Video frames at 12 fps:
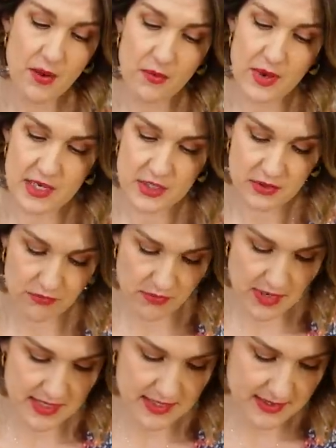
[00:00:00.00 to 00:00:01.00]
which
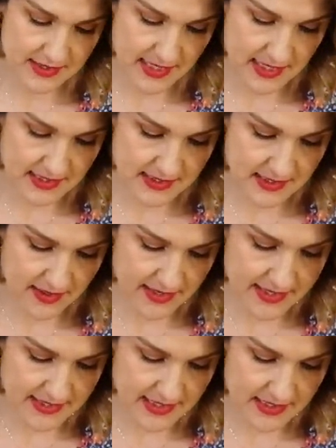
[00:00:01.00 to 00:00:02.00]
runs in
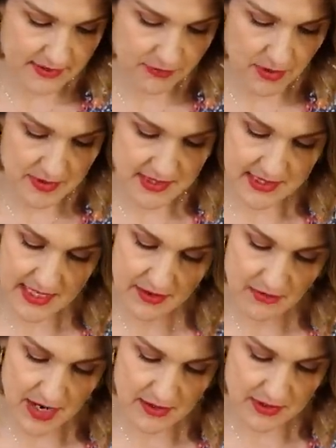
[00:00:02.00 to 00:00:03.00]
sizes from a
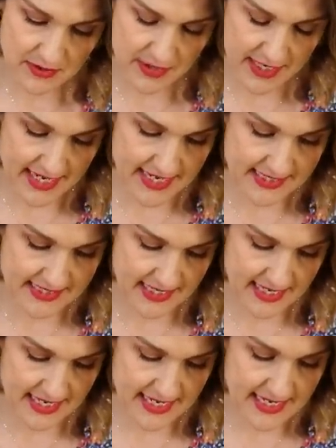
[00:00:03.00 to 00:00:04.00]
0 to an
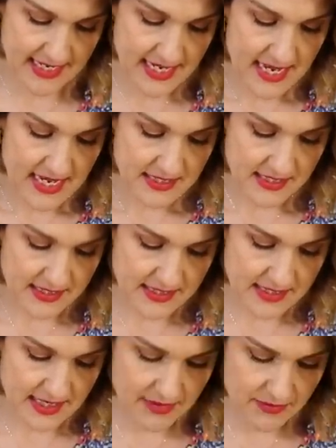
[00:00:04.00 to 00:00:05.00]
18. So the
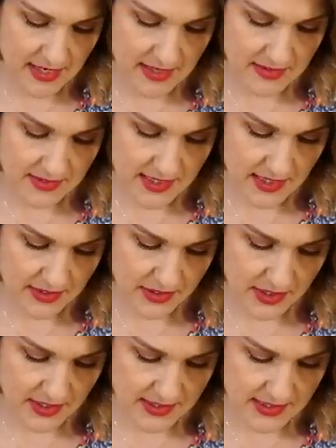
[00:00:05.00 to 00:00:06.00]
zeros a
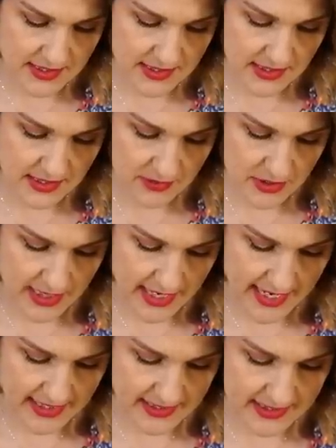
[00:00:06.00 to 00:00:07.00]
32
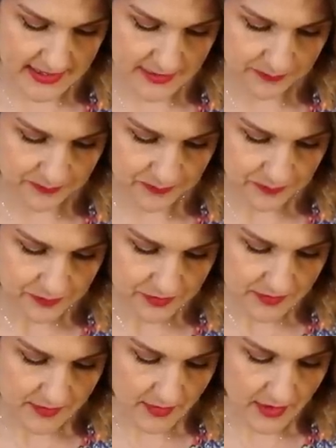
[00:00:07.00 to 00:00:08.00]
chest,
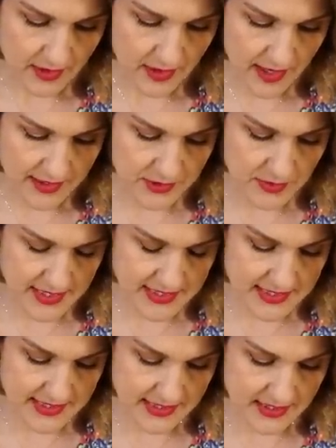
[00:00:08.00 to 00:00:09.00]
a
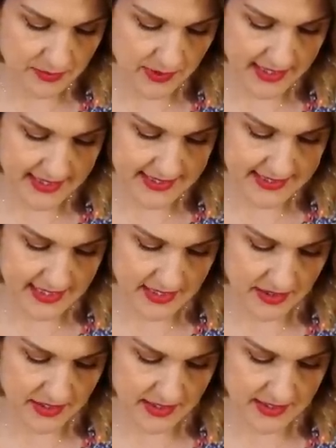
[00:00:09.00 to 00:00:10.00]
26 waist and a
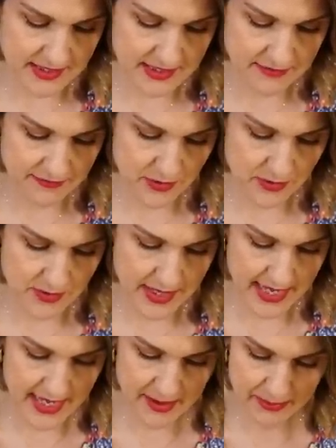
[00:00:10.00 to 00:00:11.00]
34
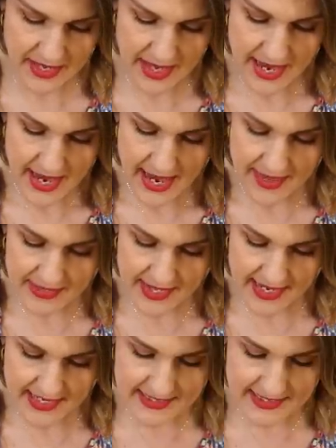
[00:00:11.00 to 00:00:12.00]
hip and the
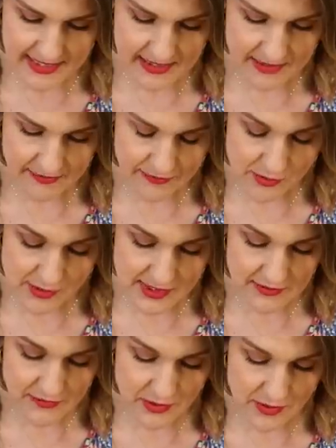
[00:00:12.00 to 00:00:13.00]
18 is a
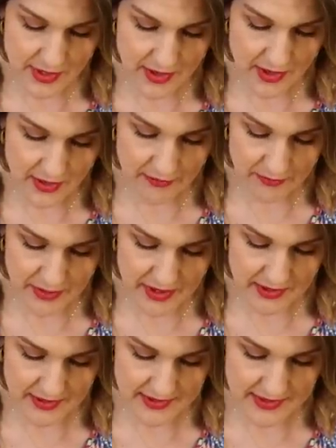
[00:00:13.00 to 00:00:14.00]
44 and a half
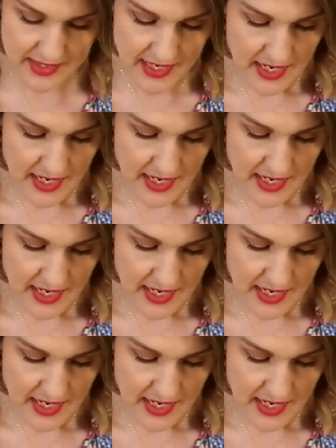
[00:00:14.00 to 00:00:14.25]
bust